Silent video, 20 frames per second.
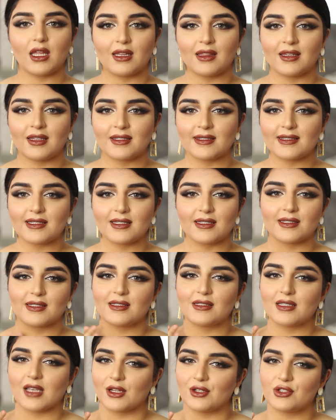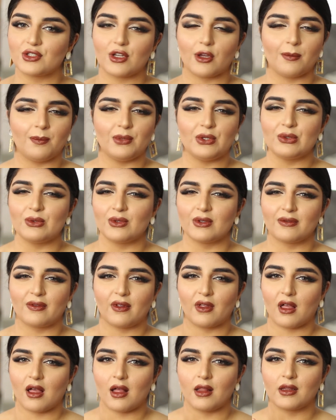This is such a beautiful
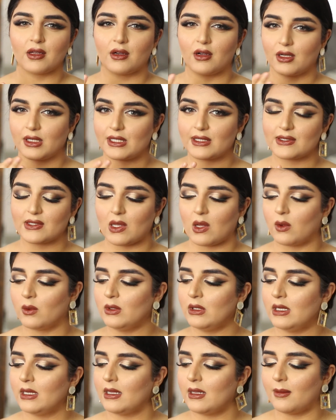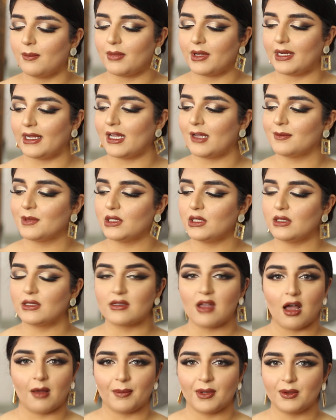color on its own, but I am going to
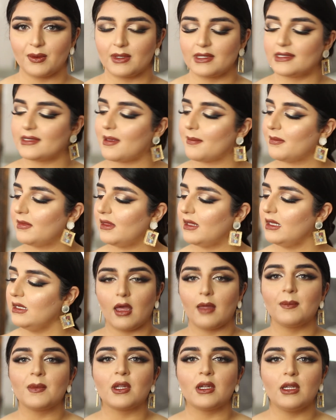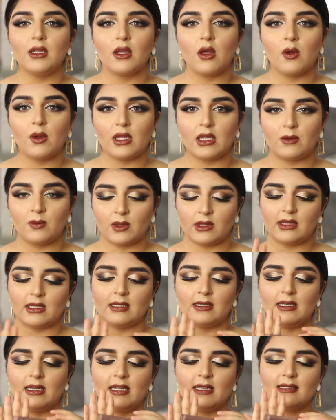top it with something. I'm going to go in with the
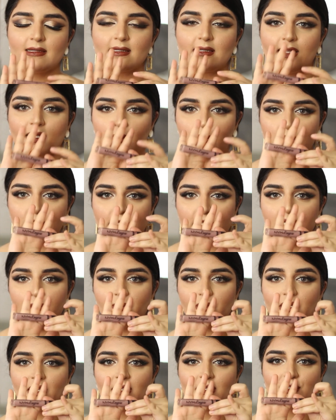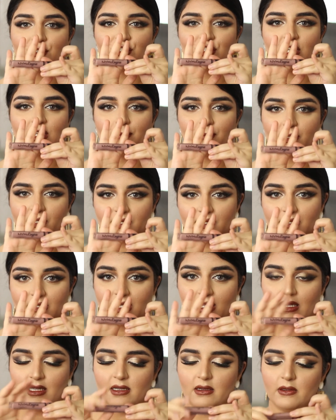NYX liquid lip in the shade
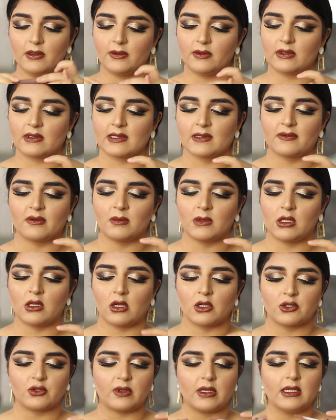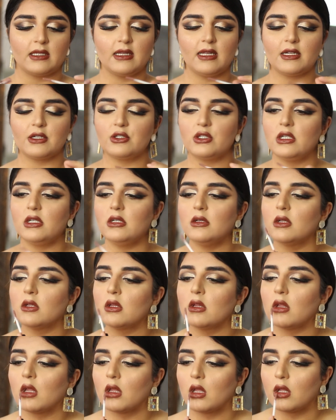Bustier. This is from the lingerie
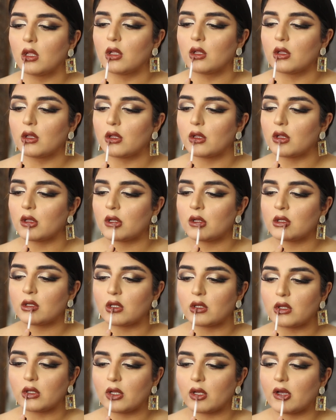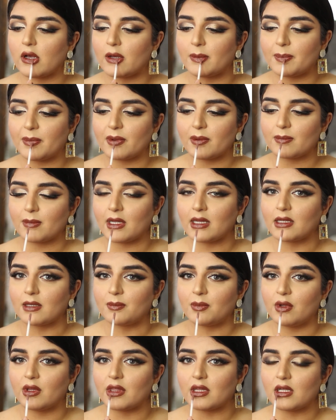collection, and top my
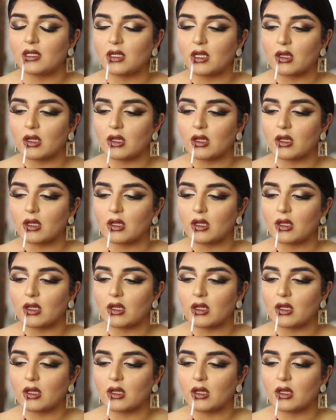lip with it.